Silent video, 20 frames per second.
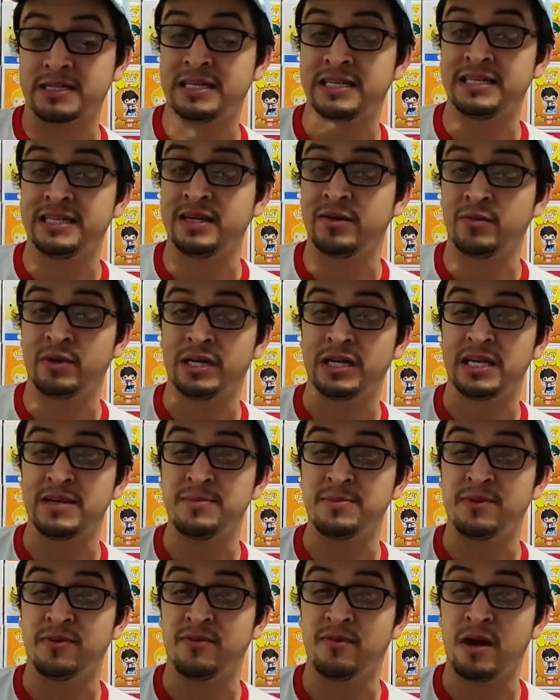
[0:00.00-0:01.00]
I didn't want to
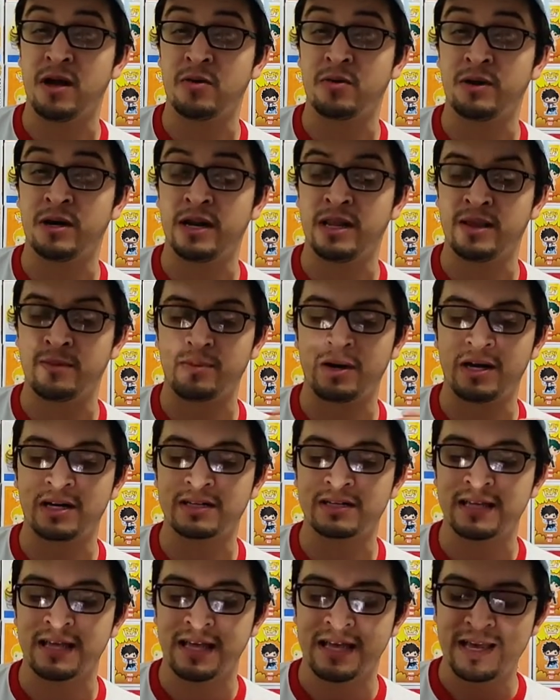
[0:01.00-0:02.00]
keep the flock one out of the
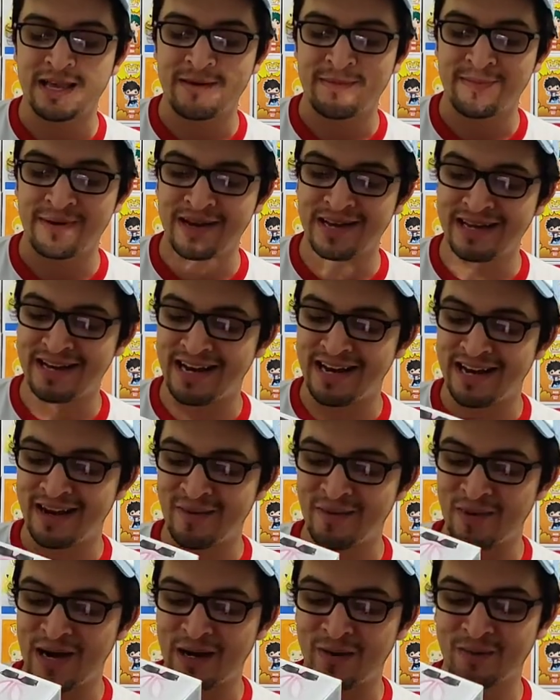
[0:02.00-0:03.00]
box, but
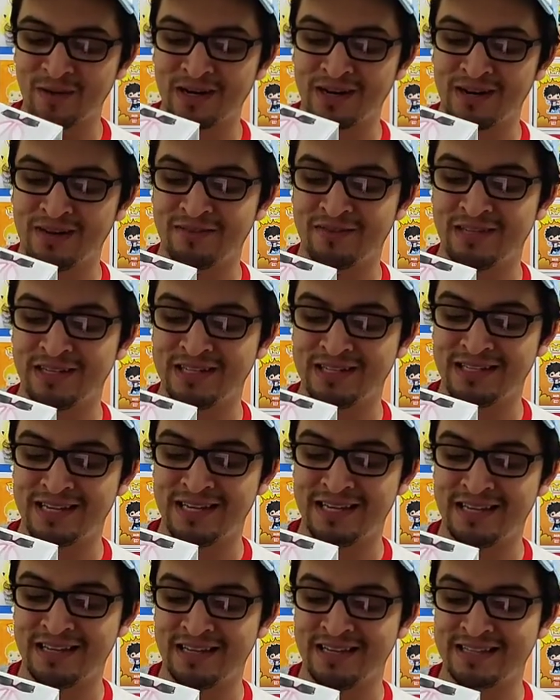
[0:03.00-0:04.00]
um, I really love the
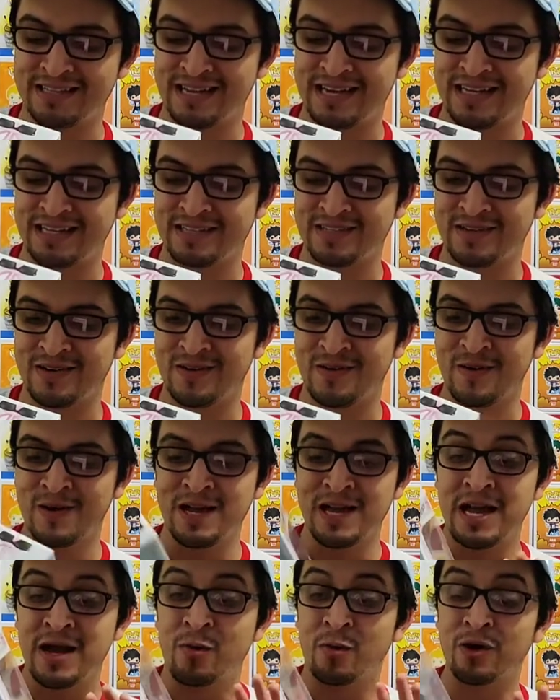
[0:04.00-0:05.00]
design on this guy, so
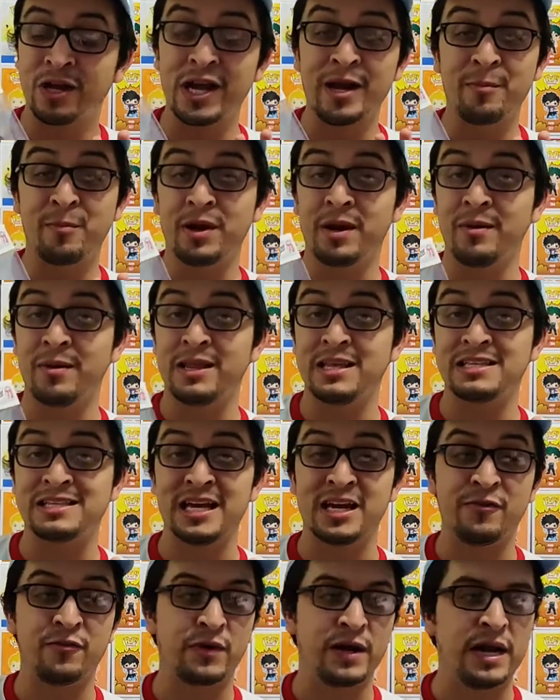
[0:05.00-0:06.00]
we're gonna put him to the
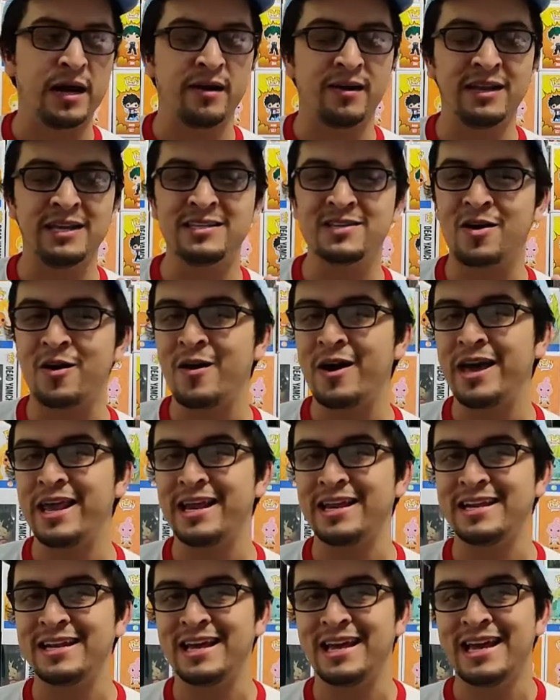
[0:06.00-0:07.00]
side for now. Let's go
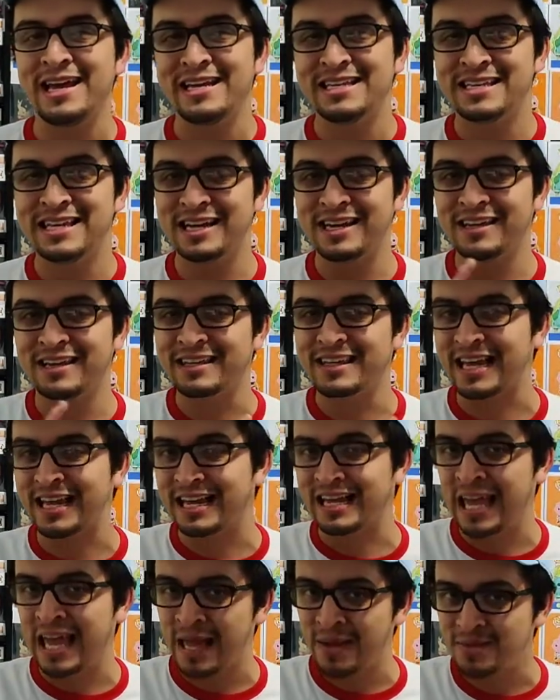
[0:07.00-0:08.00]
ahead and take a look
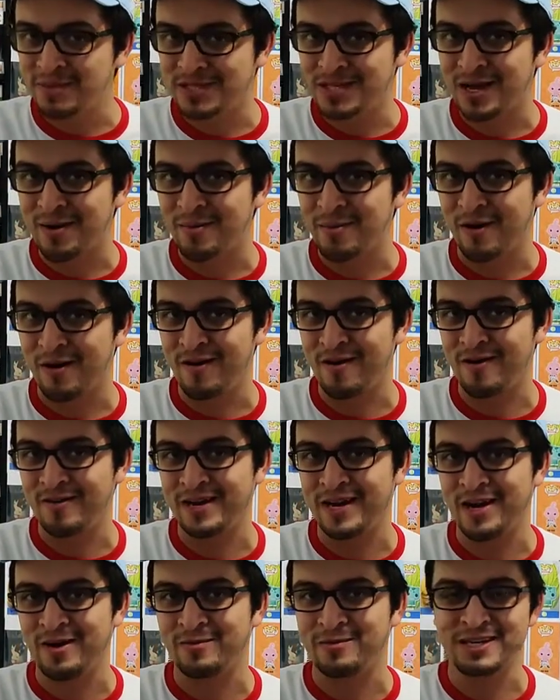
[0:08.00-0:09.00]
at GameStop haul
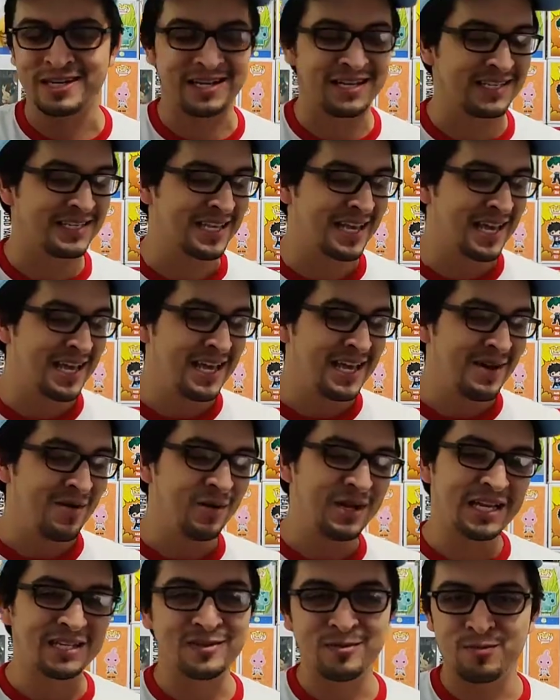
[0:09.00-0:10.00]
now because
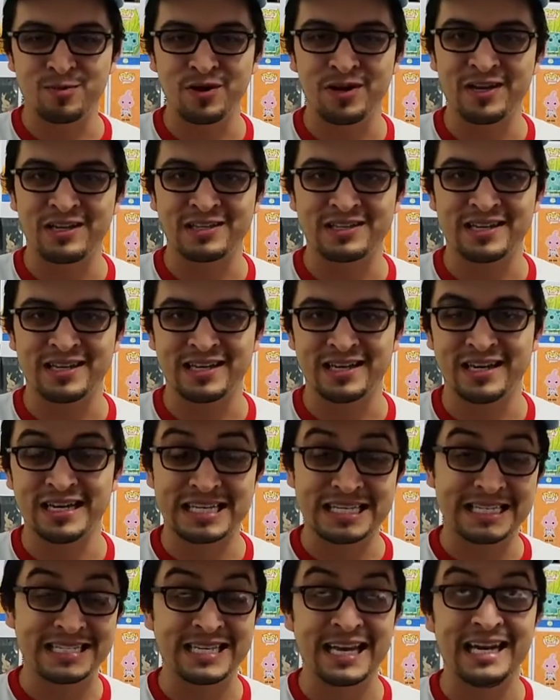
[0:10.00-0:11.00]
we got some pretty inside
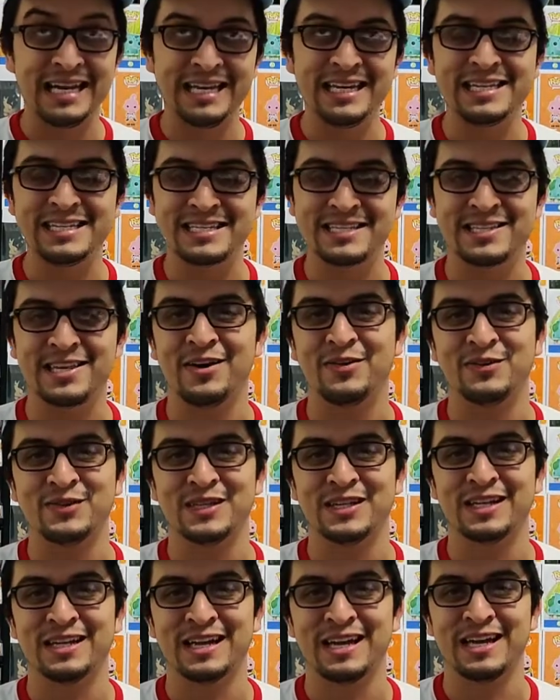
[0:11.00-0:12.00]
exciting stuff
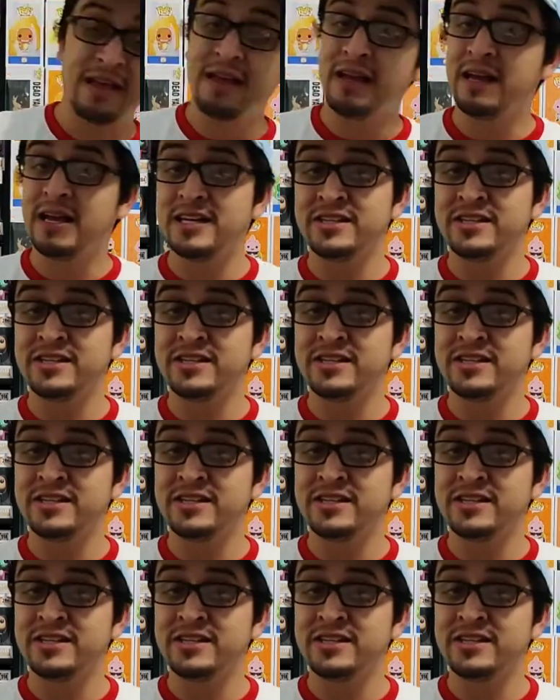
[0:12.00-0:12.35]
to look at.